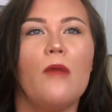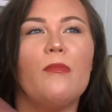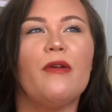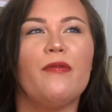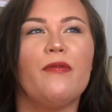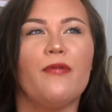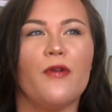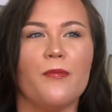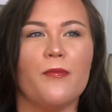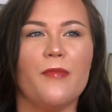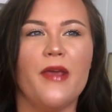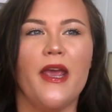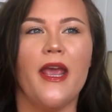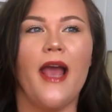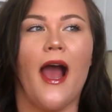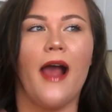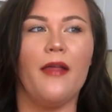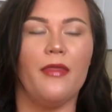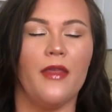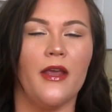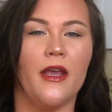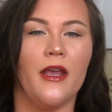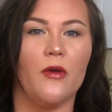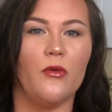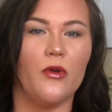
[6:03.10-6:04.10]
but for me,
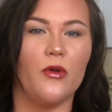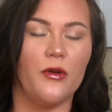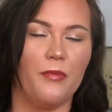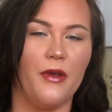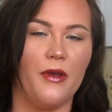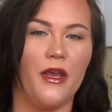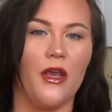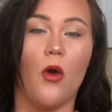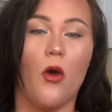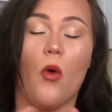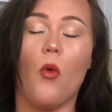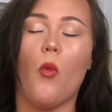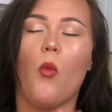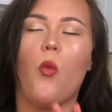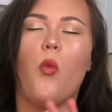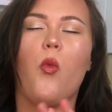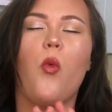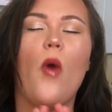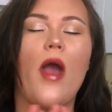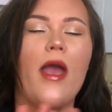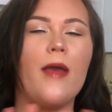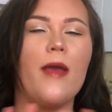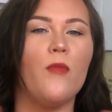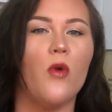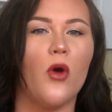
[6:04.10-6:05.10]
I think it would be
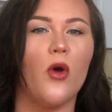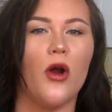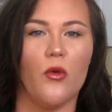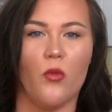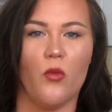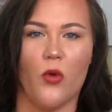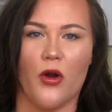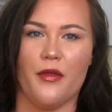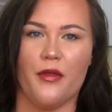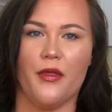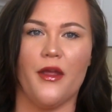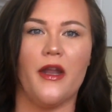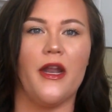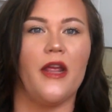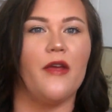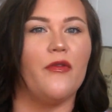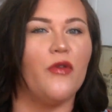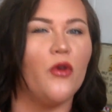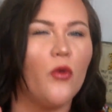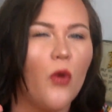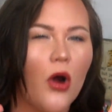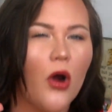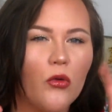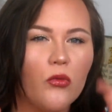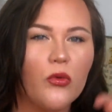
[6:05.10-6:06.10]
way more worth it
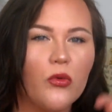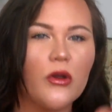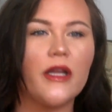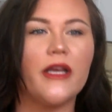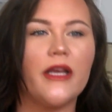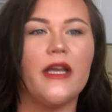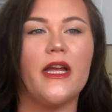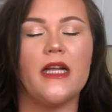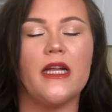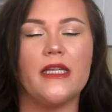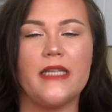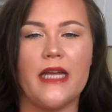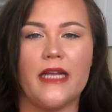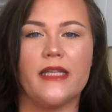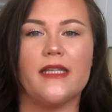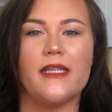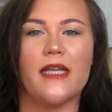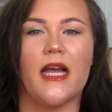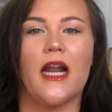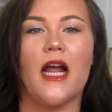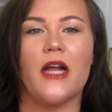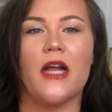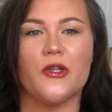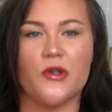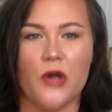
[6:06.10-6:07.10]
if you are really dead
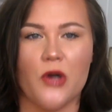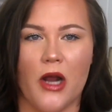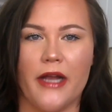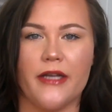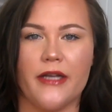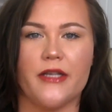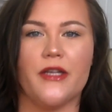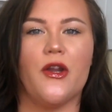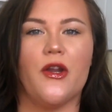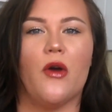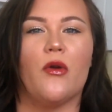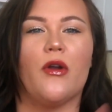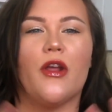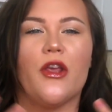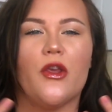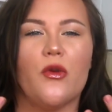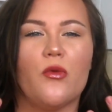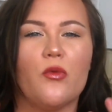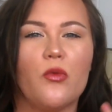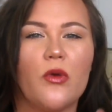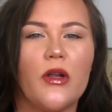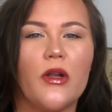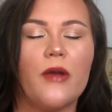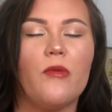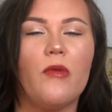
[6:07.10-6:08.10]
set on trying Denona.
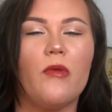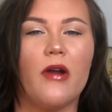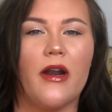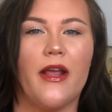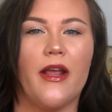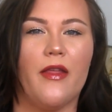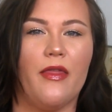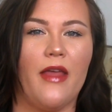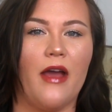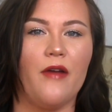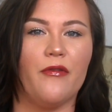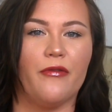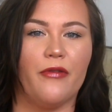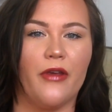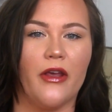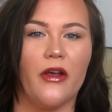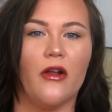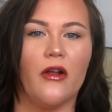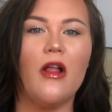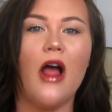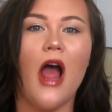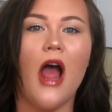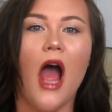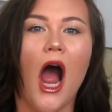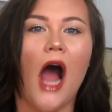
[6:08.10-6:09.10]
You really want to get that
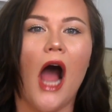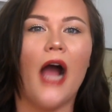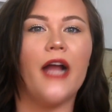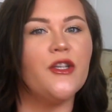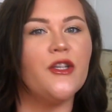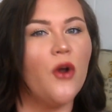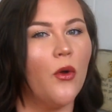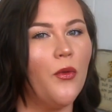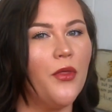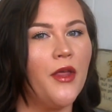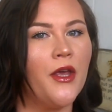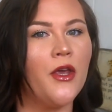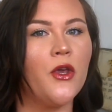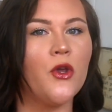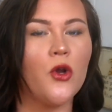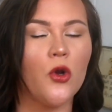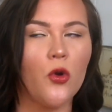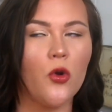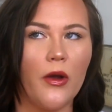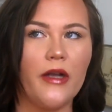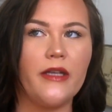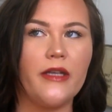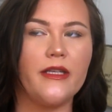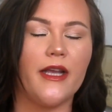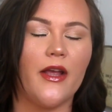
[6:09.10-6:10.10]
feel. I don't think you're
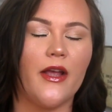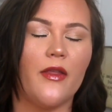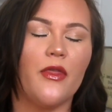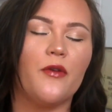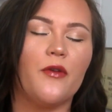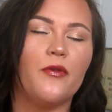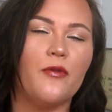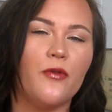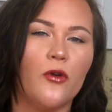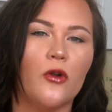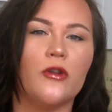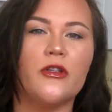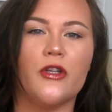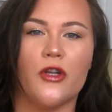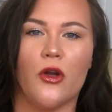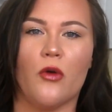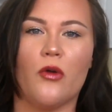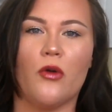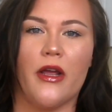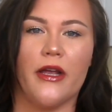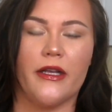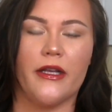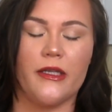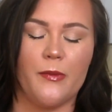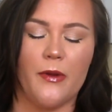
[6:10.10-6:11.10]
going to get the full
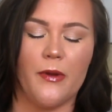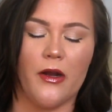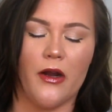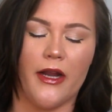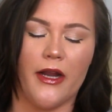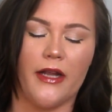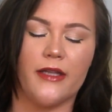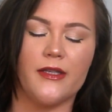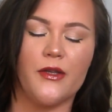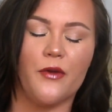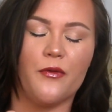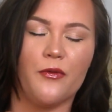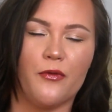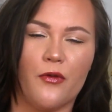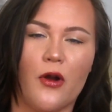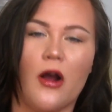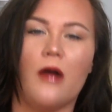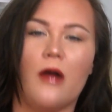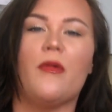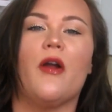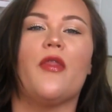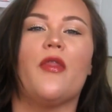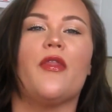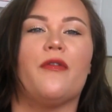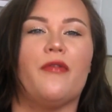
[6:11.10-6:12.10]
Denona experience
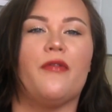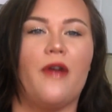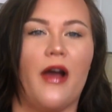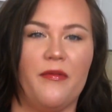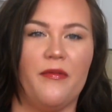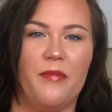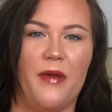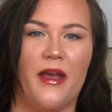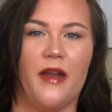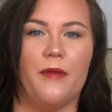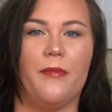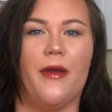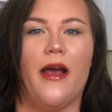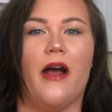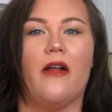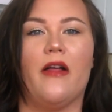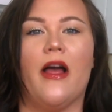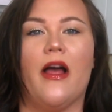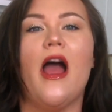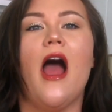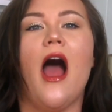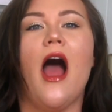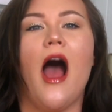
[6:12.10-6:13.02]
from the five pan palette.